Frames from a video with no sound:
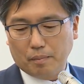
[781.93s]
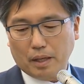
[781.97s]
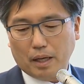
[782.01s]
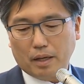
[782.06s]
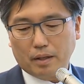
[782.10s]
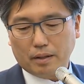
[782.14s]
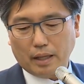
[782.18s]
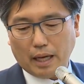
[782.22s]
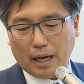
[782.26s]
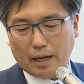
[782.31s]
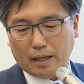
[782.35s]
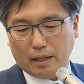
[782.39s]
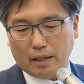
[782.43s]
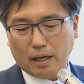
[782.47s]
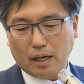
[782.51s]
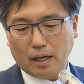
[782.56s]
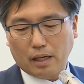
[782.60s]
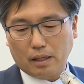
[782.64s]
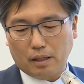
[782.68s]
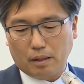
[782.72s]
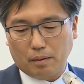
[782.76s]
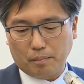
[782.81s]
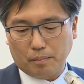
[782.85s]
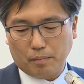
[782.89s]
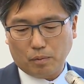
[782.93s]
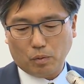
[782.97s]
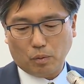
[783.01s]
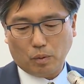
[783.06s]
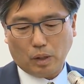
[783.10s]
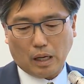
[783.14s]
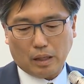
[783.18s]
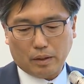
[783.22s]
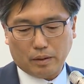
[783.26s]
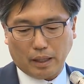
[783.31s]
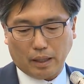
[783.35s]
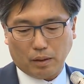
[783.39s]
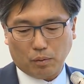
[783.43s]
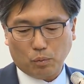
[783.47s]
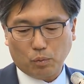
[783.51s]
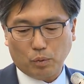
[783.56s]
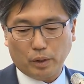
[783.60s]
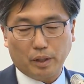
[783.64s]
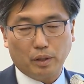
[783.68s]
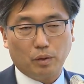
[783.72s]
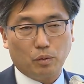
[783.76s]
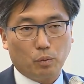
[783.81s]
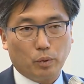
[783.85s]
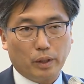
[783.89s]
that um, that
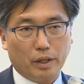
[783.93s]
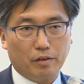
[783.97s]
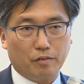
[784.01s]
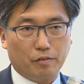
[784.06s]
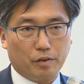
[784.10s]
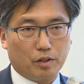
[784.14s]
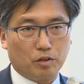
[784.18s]
we, we've